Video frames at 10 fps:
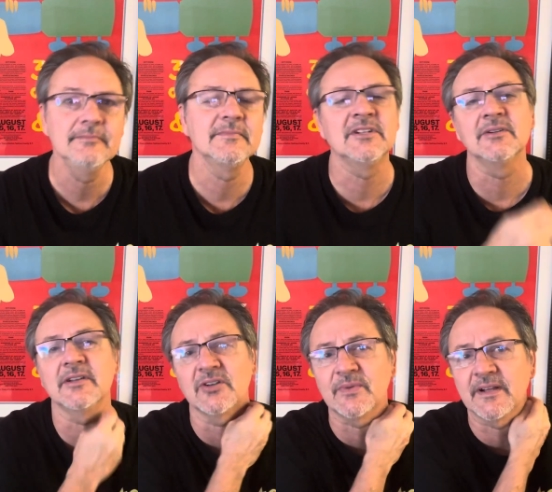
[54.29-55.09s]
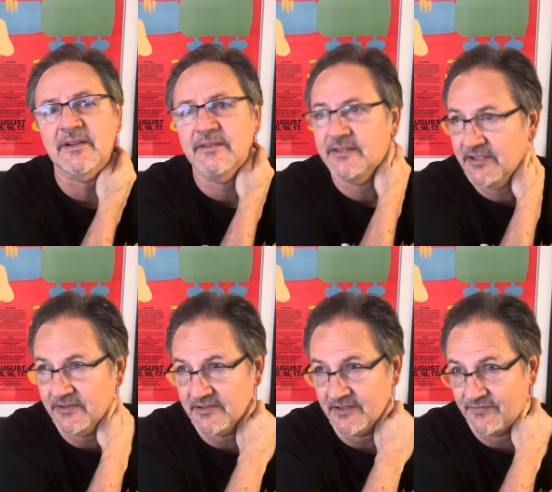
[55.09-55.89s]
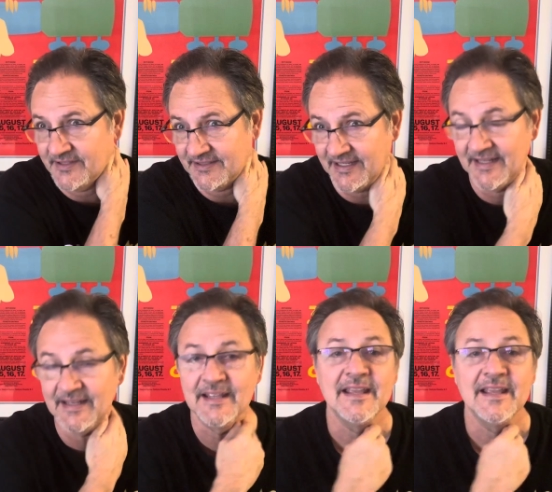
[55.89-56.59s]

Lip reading: get a record deal and stuff like that.